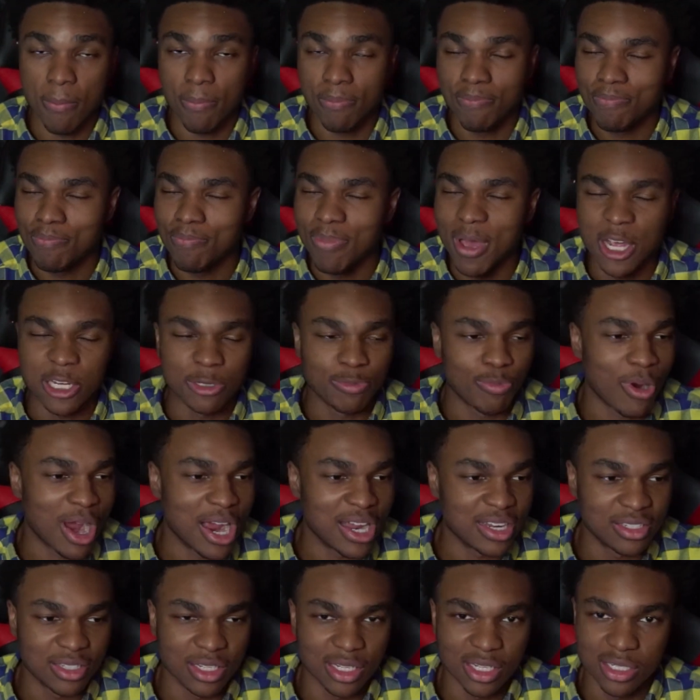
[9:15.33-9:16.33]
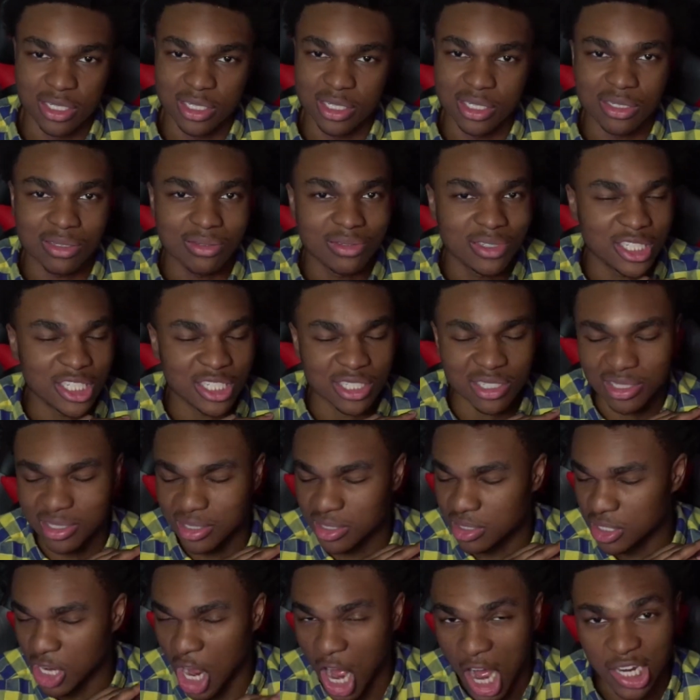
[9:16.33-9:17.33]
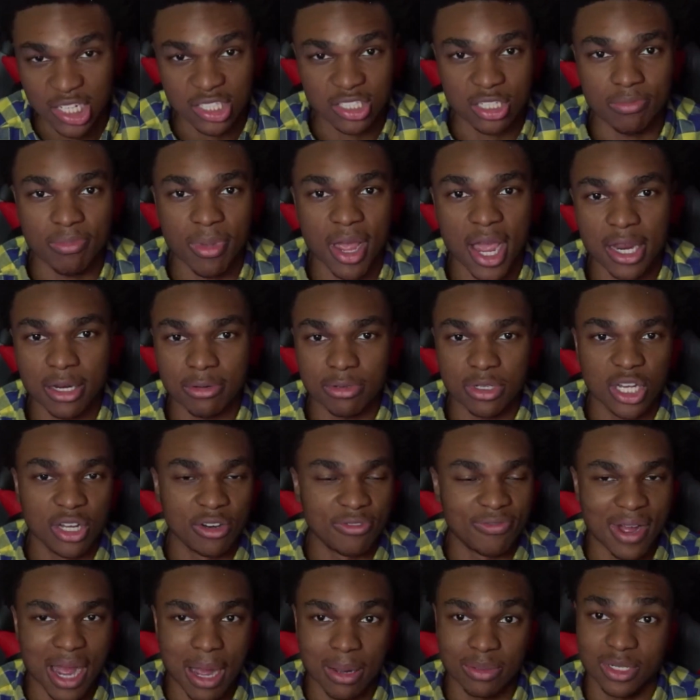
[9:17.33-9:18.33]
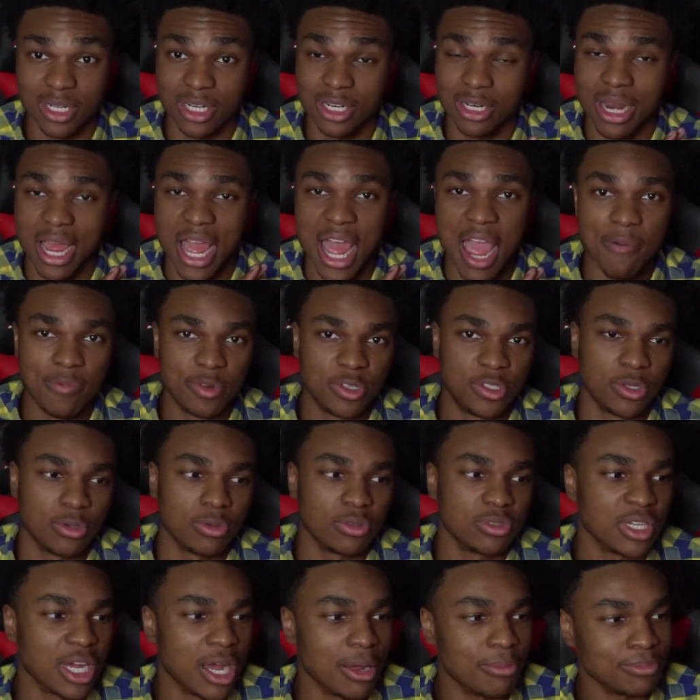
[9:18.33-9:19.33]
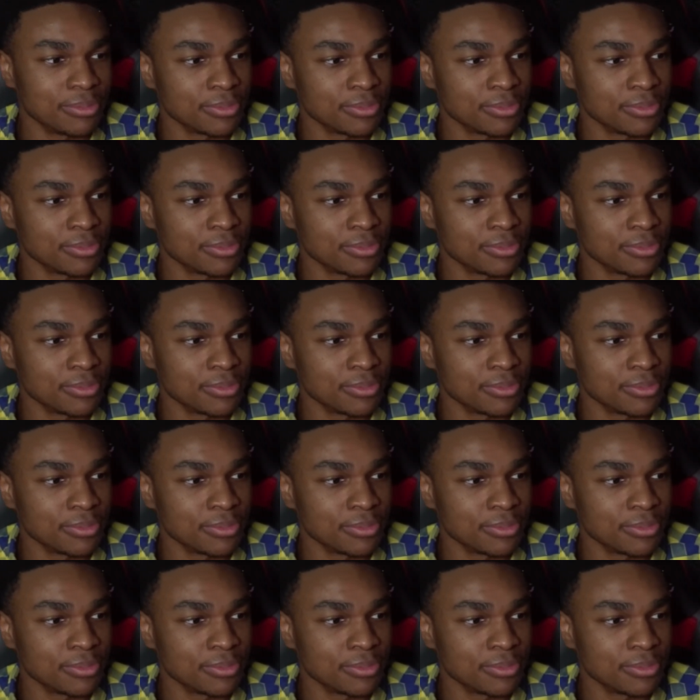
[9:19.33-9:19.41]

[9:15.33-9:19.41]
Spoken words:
best prices, just awesome, man. Good vibes there every single time.